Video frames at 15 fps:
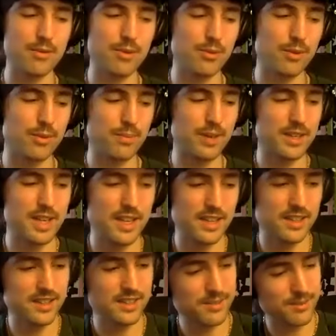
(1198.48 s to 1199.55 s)
went with my
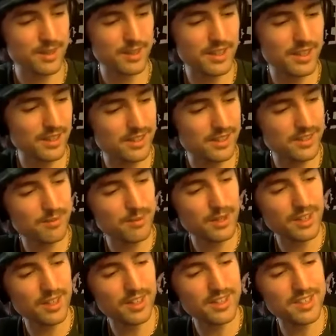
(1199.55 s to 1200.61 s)
dad. My
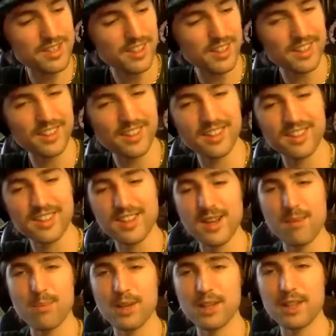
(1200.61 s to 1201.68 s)
dad is like
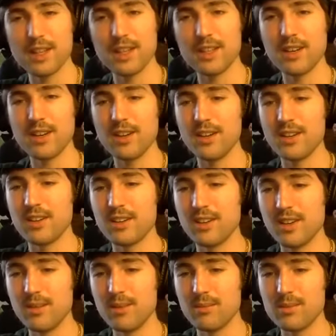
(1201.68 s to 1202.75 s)
a big gig guy.
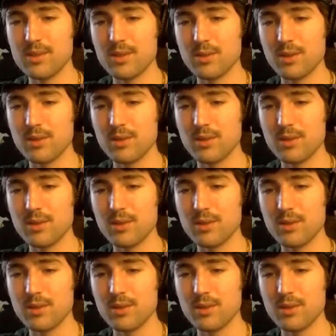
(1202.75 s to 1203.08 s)
So we